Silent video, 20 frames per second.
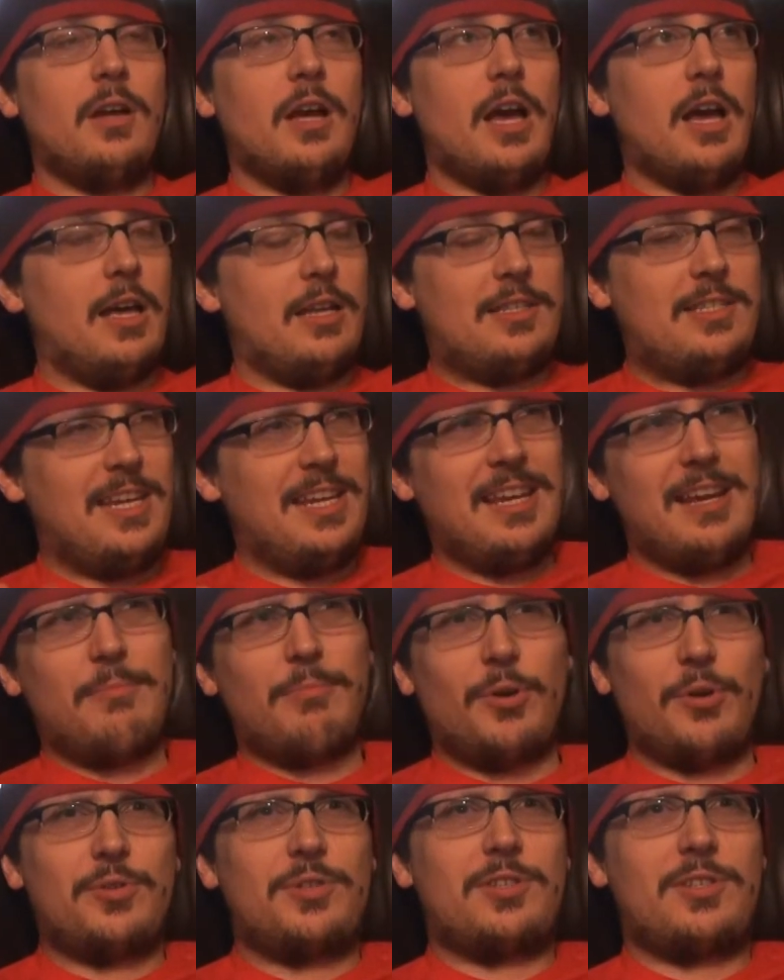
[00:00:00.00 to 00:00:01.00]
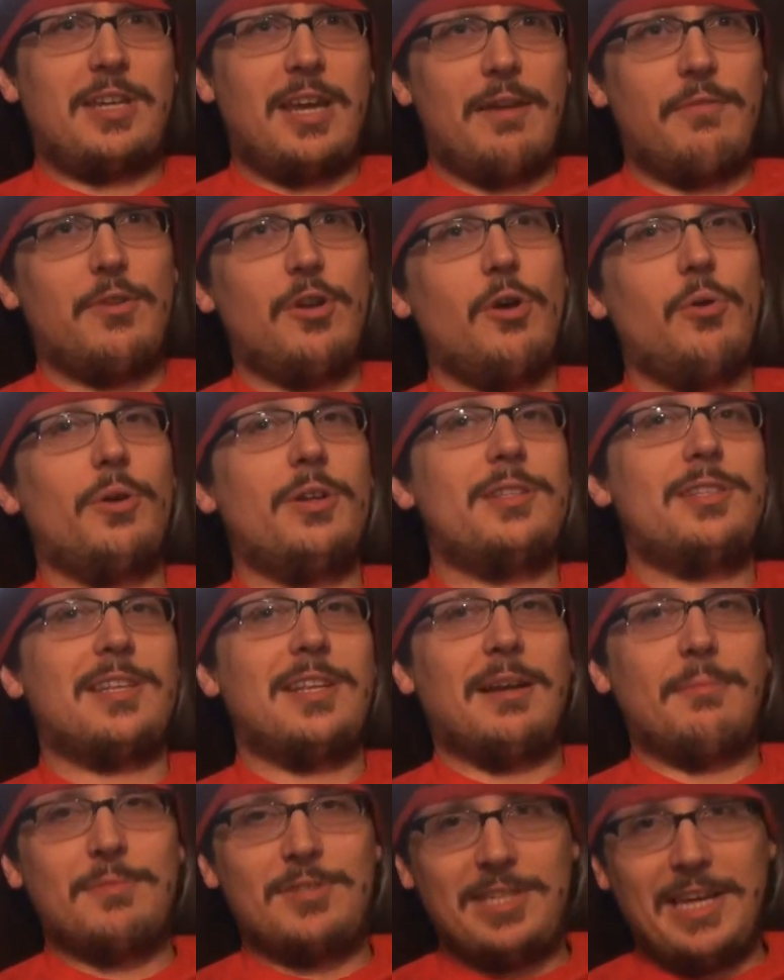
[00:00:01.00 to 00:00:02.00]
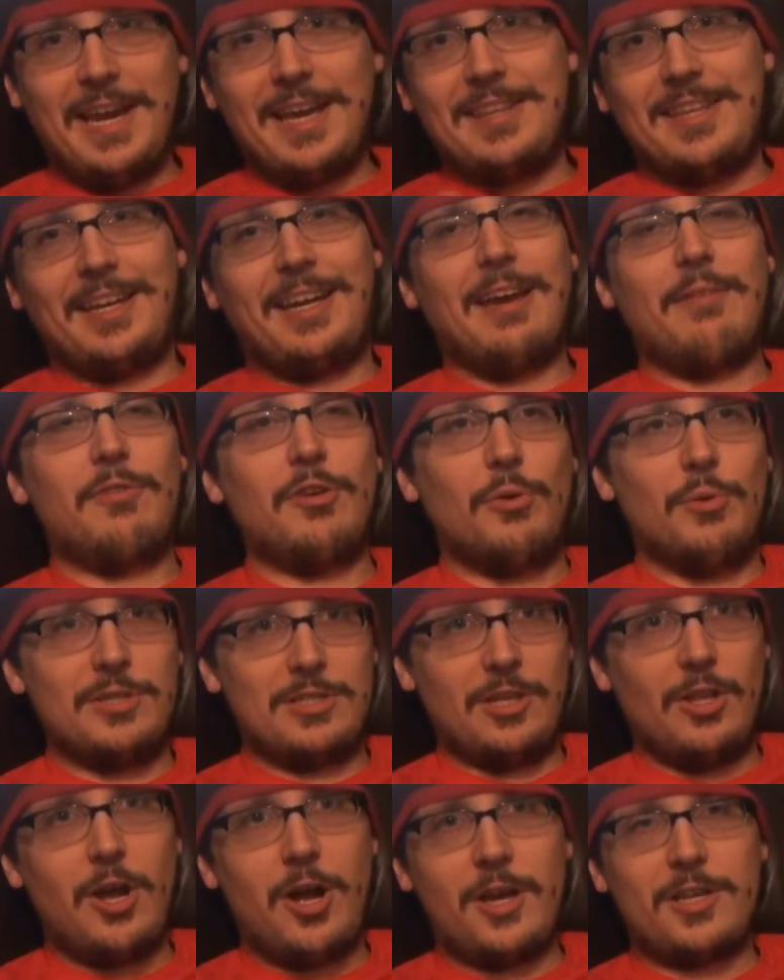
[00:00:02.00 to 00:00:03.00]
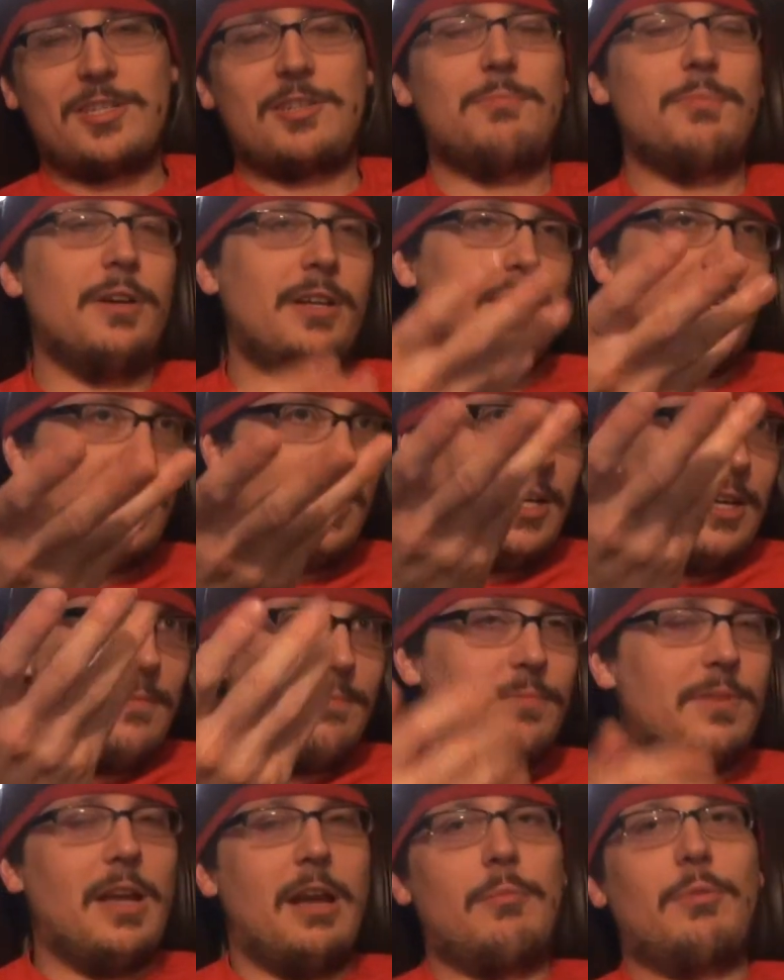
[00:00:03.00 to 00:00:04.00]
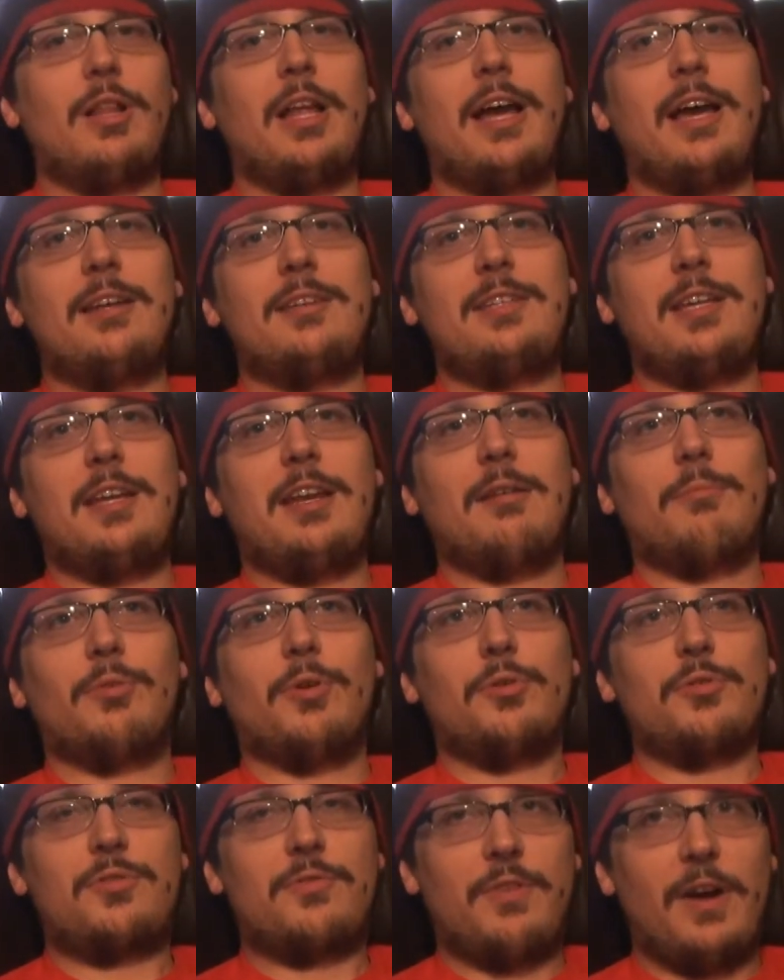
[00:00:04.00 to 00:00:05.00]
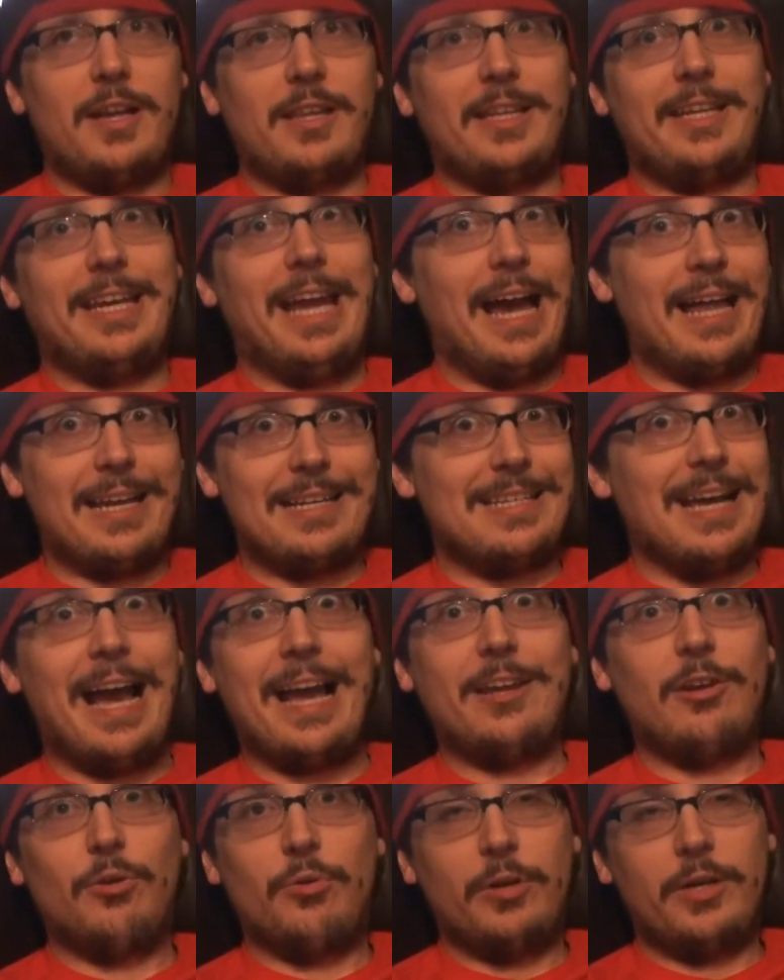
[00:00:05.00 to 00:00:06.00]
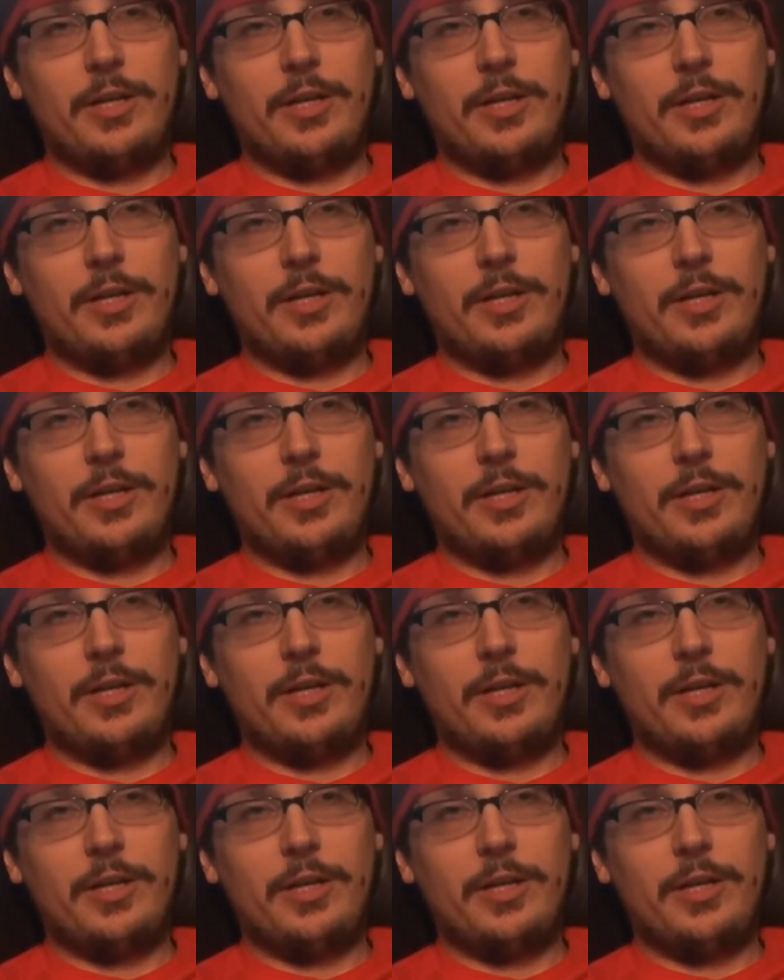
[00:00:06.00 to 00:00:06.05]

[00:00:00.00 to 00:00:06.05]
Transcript: Uh, Dean Ambrose, Kevin Owens, and I'm sad that Kevin Owens lost, but I'm glad Dean Ambrose finally got a title